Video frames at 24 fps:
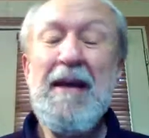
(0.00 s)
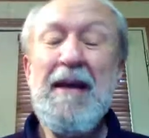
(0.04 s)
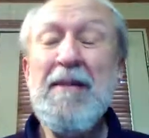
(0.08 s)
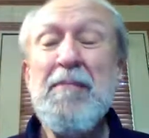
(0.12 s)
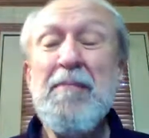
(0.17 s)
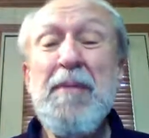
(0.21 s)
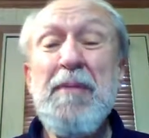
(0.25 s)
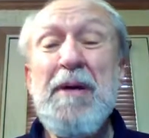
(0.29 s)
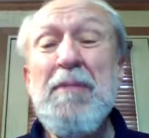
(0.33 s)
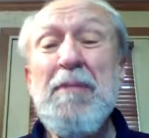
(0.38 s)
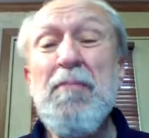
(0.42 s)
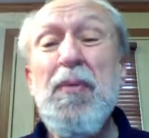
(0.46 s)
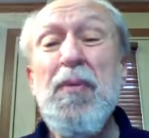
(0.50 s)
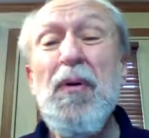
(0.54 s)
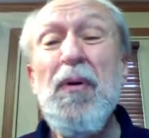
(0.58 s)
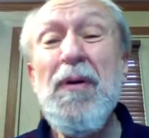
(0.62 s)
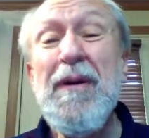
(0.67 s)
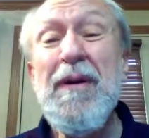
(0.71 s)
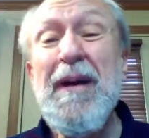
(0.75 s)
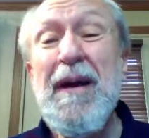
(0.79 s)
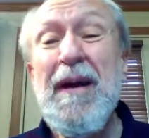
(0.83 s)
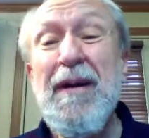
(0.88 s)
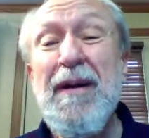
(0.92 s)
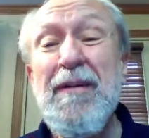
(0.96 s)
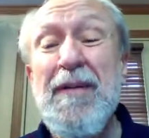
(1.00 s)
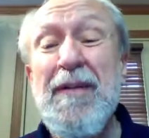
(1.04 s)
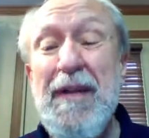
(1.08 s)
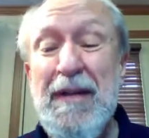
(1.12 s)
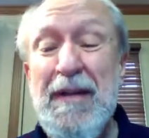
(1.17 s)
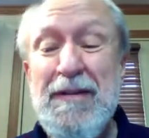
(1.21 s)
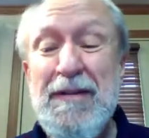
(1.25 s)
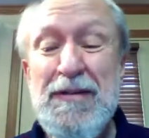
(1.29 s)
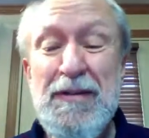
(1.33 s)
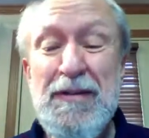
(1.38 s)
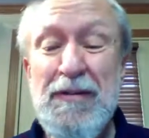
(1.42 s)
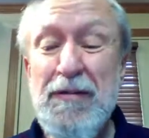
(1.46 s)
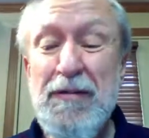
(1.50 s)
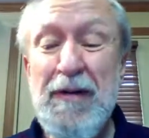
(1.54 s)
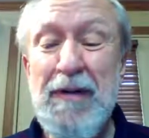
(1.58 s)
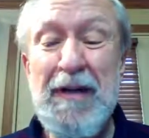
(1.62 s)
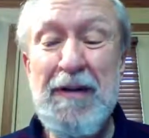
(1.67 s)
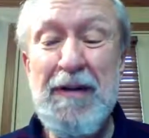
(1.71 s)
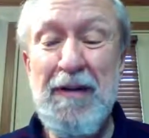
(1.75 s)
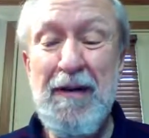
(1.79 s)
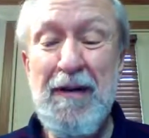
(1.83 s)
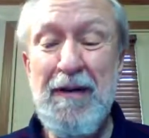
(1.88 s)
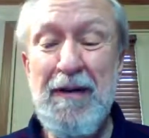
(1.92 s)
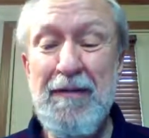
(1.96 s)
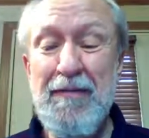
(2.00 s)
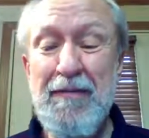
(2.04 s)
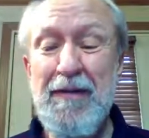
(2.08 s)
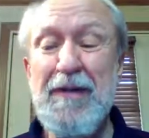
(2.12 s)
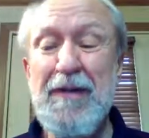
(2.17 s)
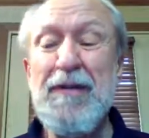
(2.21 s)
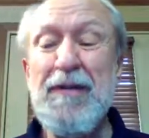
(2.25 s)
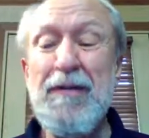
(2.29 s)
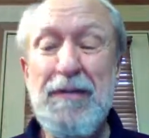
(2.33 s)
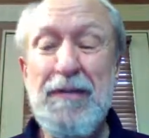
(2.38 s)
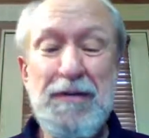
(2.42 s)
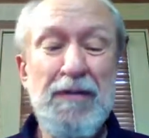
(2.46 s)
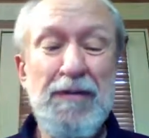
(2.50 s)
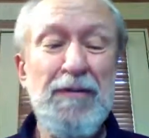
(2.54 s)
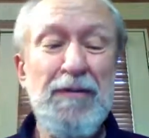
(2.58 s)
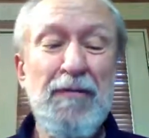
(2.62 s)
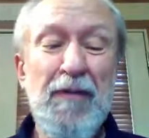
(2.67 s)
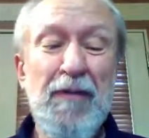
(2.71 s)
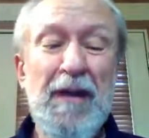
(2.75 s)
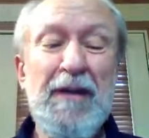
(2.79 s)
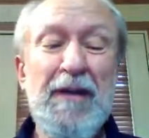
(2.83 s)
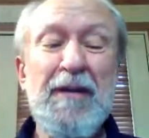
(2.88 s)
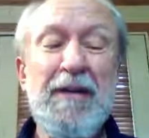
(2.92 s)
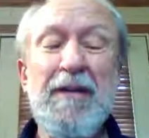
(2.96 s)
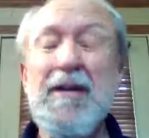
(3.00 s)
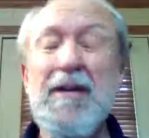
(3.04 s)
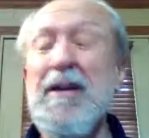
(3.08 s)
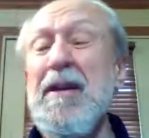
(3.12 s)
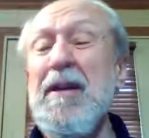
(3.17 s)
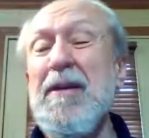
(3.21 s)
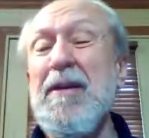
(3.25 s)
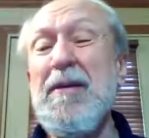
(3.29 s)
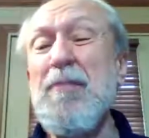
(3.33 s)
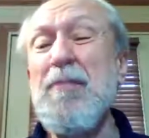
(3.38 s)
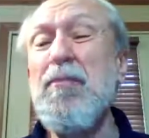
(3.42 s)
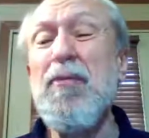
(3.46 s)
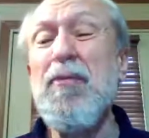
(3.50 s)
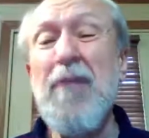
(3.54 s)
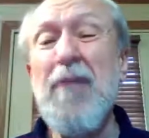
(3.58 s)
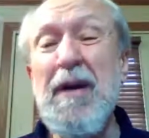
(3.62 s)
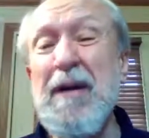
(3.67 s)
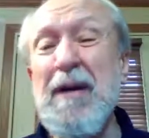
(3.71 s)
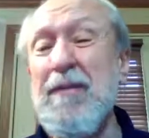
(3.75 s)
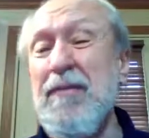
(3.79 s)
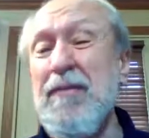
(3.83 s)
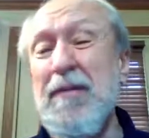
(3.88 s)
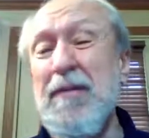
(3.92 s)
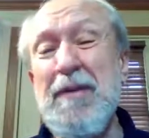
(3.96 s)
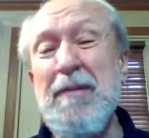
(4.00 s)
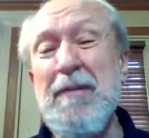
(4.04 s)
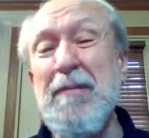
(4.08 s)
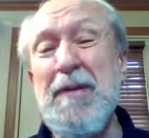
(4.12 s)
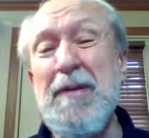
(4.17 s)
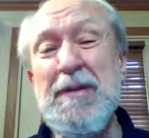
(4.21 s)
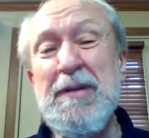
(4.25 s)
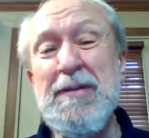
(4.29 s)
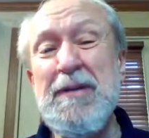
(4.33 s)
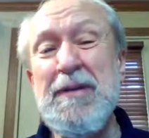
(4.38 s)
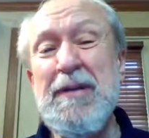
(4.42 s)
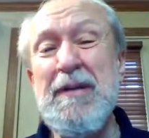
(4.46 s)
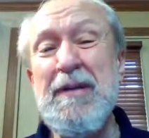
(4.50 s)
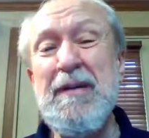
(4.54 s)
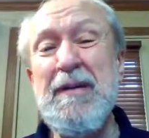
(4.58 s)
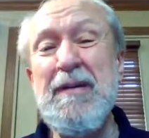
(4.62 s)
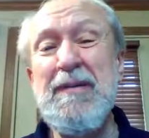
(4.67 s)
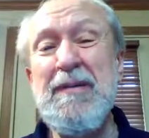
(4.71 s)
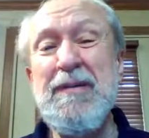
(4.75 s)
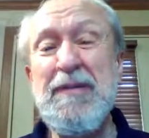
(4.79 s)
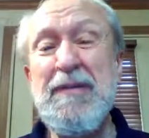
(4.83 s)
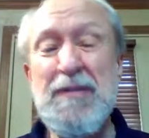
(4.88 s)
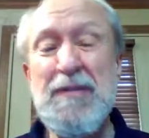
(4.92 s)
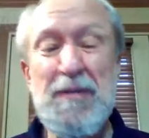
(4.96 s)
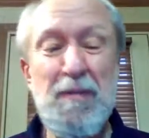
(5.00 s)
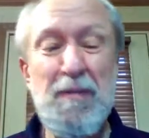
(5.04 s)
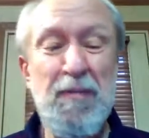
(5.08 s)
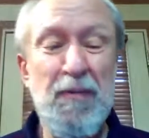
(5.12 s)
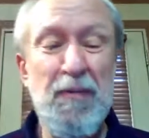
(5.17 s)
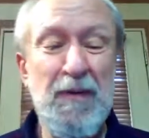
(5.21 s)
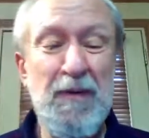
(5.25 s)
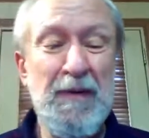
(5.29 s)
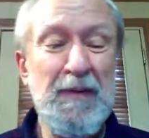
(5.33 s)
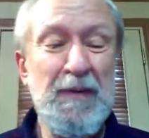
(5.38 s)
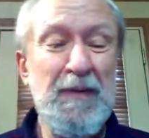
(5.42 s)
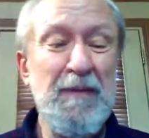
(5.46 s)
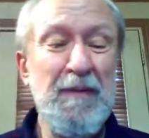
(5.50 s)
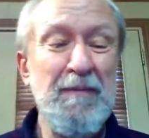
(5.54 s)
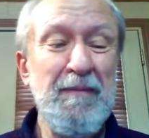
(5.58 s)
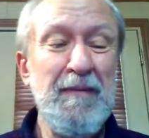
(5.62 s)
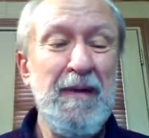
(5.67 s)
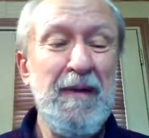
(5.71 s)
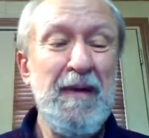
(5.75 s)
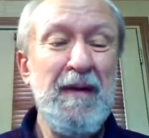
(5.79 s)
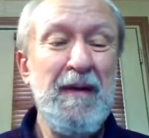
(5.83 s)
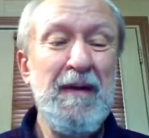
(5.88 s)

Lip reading: and being poured out as a drink offering. You should regularly pray for the missionaries and support them.